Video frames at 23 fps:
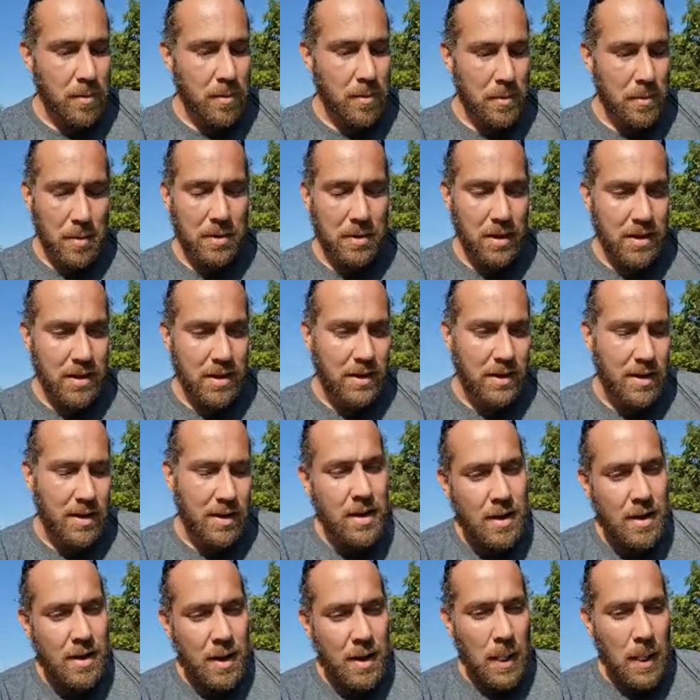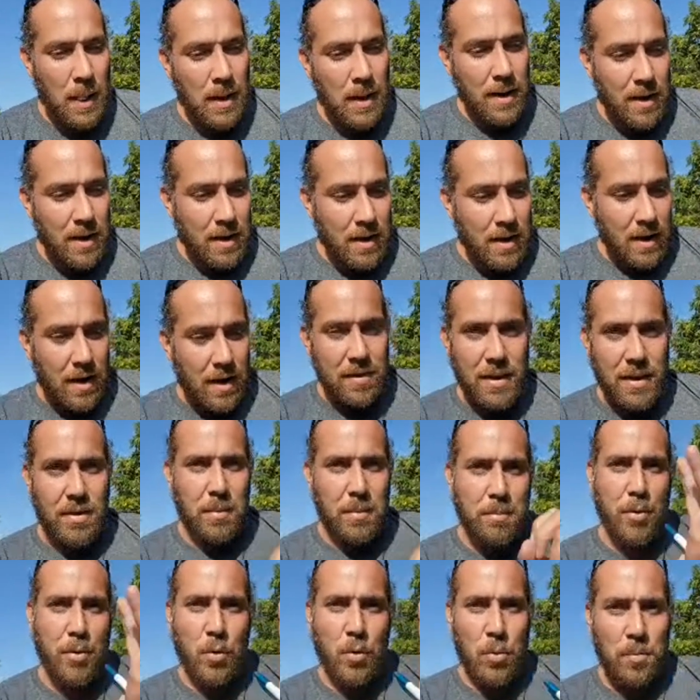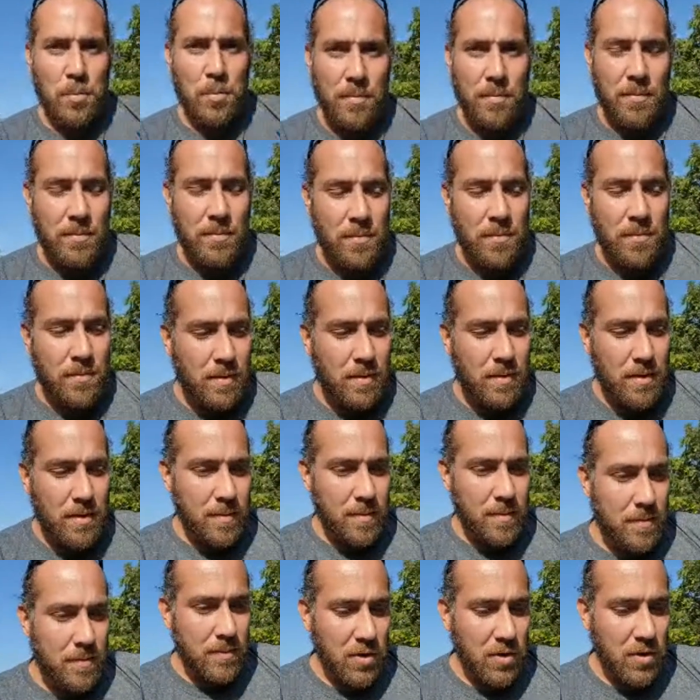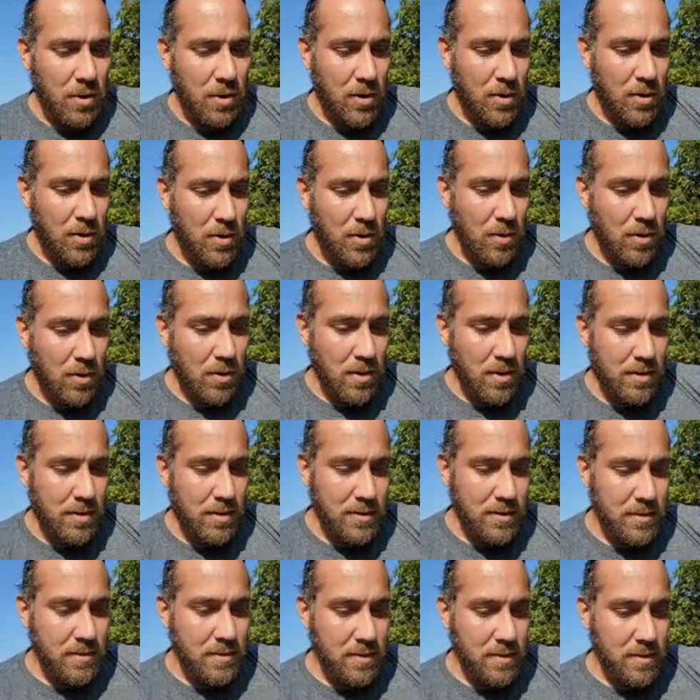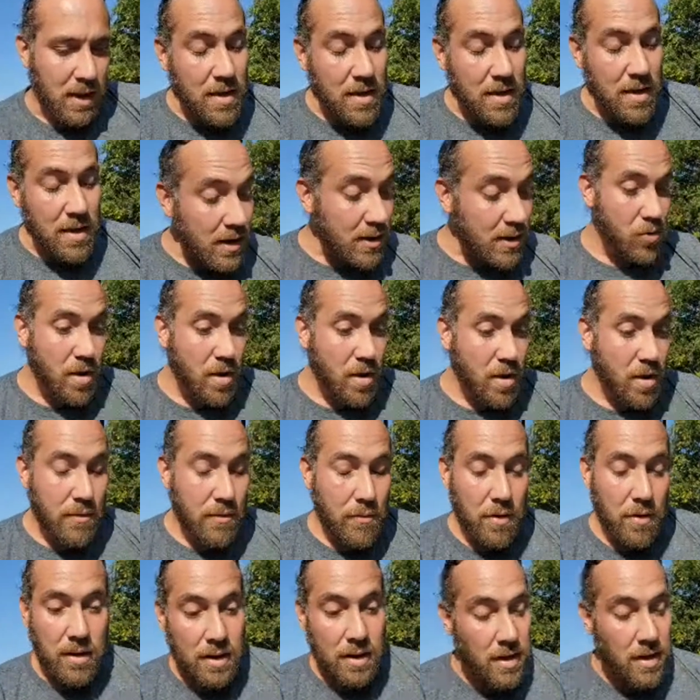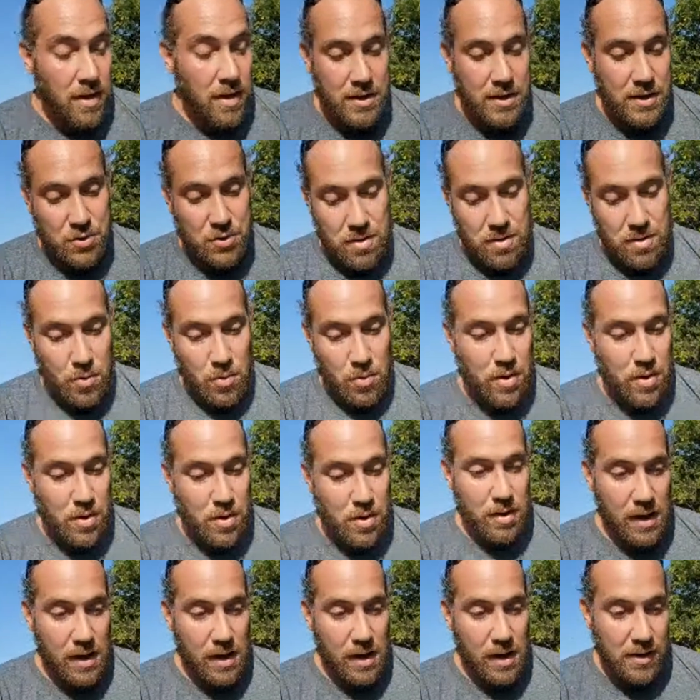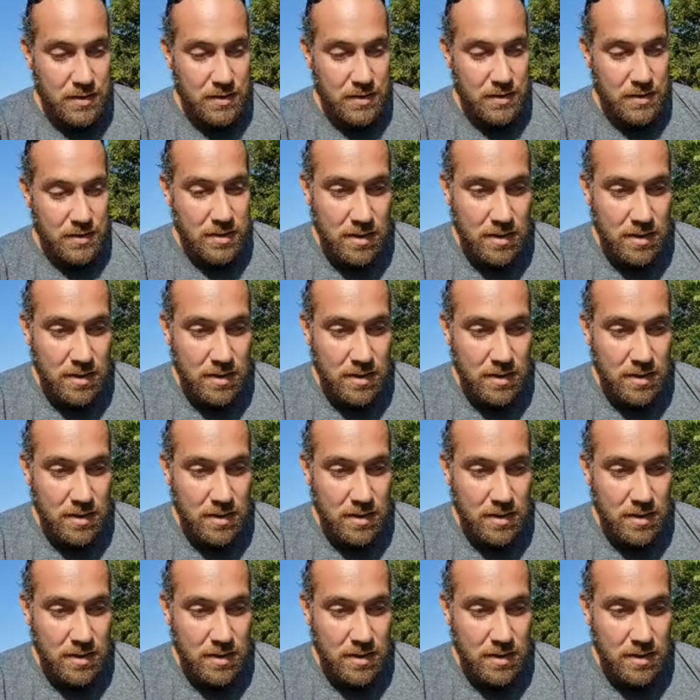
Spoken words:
plane, and then the boom. So in the history of the world, guys,